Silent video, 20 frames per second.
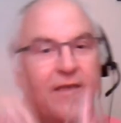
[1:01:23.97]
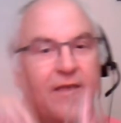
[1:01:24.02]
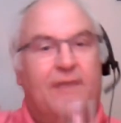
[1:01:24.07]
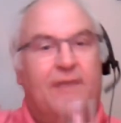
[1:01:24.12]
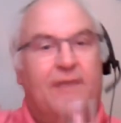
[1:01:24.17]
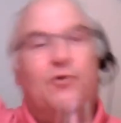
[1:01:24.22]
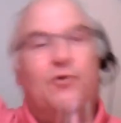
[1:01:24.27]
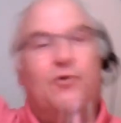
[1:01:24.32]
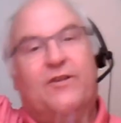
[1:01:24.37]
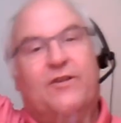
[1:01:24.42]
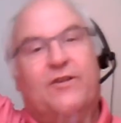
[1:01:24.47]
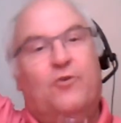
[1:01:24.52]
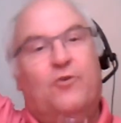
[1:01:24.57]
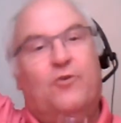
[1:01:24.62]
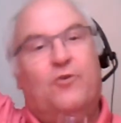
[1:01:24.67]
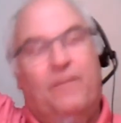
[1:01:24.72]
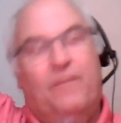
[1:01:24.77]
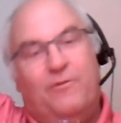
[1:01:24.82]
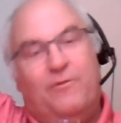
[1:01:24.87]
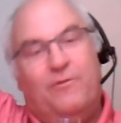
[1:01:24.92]
So this is
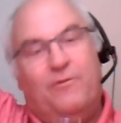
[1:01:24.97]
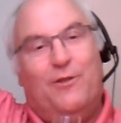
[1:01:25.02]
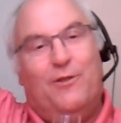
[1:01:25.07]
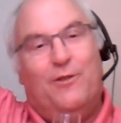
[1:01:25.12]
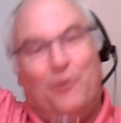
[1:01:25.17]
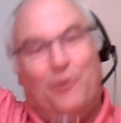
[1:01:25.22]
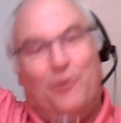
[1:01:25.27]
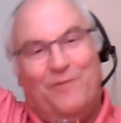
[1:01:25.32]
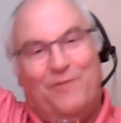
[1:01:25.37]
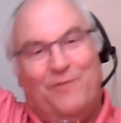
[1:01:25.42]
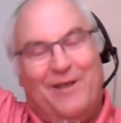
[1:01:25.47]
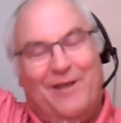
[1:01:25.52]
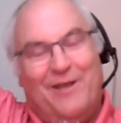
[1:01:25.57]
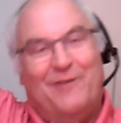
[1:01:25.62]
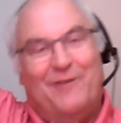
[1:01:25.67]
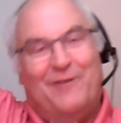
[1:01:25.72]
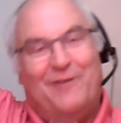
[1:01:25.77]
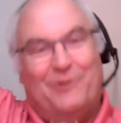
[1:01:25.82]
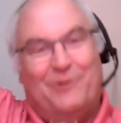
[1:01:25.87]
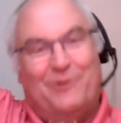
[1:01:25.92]
going up into the top
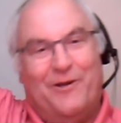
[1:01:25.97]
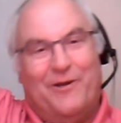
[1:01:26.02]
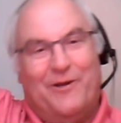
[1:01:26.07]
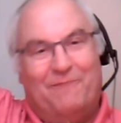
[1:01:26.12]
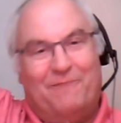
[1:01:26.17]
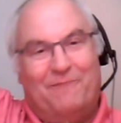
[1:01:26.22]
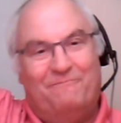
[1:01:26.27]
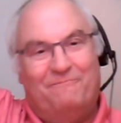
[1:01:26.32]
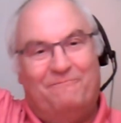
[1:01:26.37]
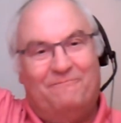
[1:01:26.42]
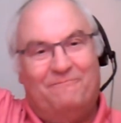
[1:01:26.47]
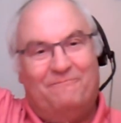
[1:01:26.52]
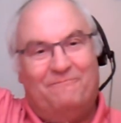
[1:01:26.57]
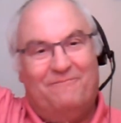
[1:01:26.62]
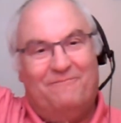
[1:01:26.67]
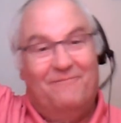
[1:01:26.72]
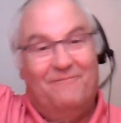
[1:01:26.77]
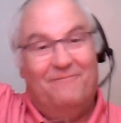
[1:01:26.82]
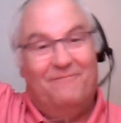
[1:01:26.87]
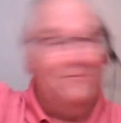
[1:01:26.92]
right-hand corner.
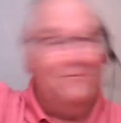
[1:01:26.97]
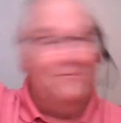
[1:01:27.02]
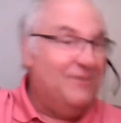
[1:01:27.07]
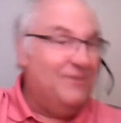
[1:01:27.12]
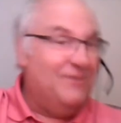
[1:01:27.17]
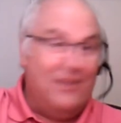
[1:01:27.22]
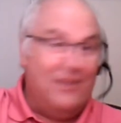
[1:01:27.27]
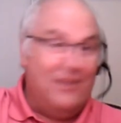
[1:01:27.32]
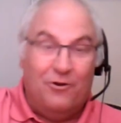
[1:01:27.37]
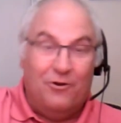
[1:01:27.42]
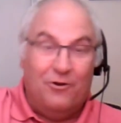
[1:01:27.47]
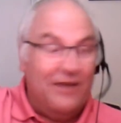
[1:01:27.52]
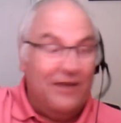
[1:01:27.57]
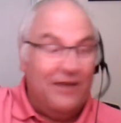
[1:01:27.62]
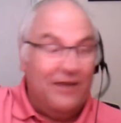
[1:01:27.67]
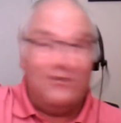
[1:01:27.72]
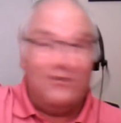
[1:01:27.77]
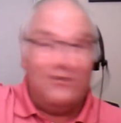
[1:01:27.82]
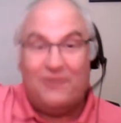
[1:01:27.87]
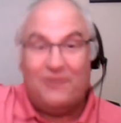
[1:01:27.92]
There you go.
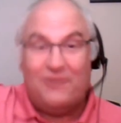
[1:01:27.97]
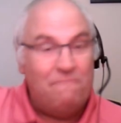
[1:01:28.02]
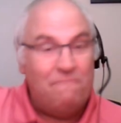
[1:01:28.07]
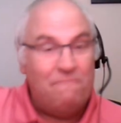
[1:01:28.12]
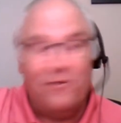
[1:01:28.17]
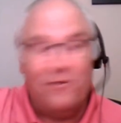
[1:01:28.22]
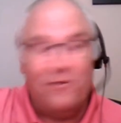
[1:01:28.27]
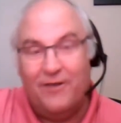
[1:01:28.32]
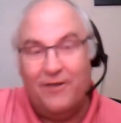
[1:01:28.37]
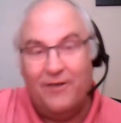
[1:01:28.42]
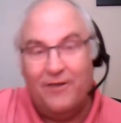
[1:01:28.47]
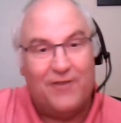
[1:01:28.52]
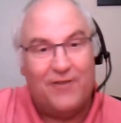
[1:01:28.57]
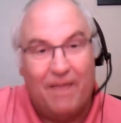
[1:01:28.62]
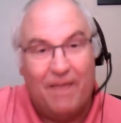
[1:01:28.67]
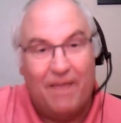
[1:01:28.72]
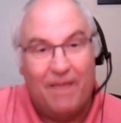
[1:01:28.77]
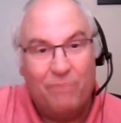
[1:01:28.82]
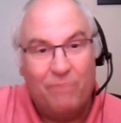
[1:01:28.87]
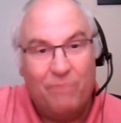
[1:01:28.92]
It's as simple as
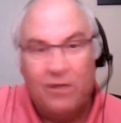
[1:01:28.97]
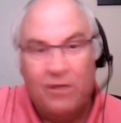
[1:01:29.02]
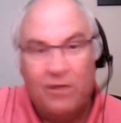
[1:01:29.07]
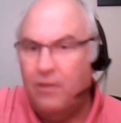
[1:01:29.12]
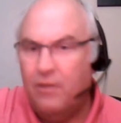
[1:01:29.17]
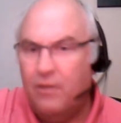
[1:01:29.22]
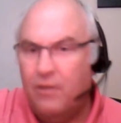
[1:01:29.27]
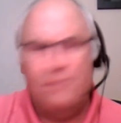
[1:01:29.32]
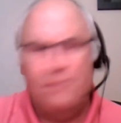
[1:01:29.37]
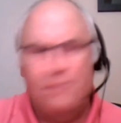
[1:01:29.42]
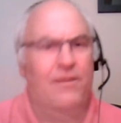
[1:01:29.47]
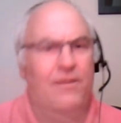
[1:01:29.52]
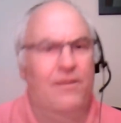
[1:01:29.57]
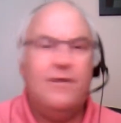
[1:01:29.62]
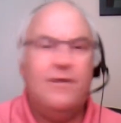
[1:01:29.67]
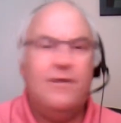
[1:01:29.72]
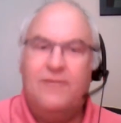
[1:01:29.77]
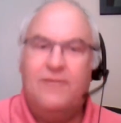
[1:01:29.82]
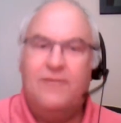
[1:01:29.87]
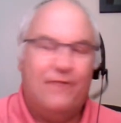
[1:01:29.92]
that.
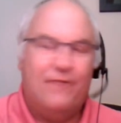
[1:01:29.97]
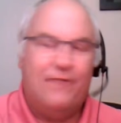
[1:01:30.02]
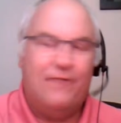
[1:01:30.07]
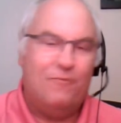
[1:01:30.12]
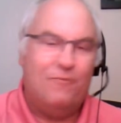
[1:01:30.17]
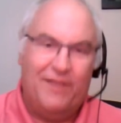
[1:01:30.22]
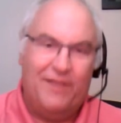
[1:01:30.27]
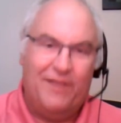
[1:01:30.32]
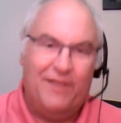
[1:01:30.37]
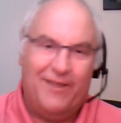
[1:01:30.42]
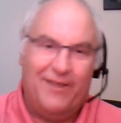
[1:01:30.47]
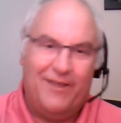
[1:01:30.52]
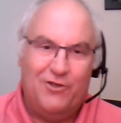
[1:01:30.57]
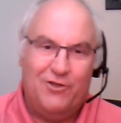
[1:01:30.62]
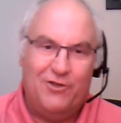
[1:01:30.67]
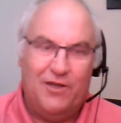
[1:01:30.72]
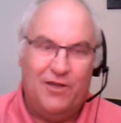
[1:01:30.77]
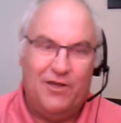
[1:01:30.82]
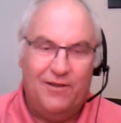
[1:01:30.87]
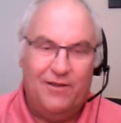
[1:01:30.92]
Night and day from
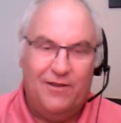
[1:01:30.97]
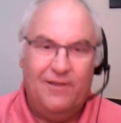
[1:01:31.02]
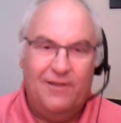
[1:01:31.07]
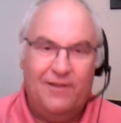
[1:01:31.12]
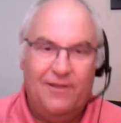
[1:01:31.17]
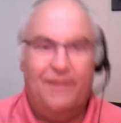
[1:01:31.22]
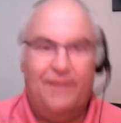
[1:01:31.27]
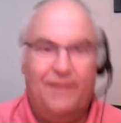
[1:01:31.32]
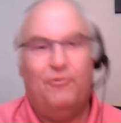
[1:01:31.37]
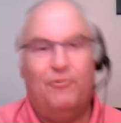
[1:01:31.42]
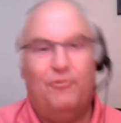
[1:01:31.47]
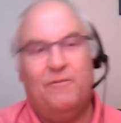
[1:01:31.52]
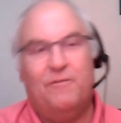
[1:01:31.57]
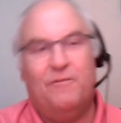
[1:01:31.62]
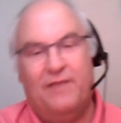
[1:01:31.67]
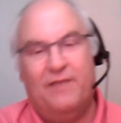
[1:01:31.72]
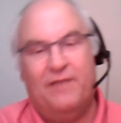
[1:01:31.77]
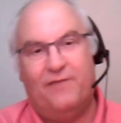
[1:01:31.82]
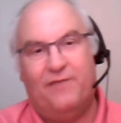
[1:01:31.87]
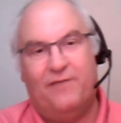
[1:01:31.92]
Glenkinchie in the bottom
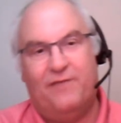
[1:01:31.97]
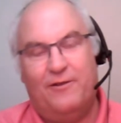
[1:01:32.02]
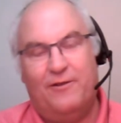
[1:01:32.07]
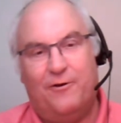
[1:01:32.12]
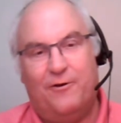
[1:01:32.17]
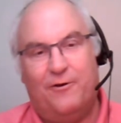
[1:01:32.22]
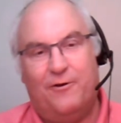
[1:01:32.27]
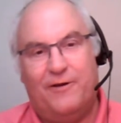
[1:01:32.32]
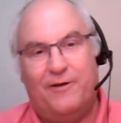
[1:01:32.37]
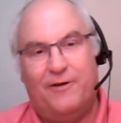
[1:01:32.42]
left-hand corner.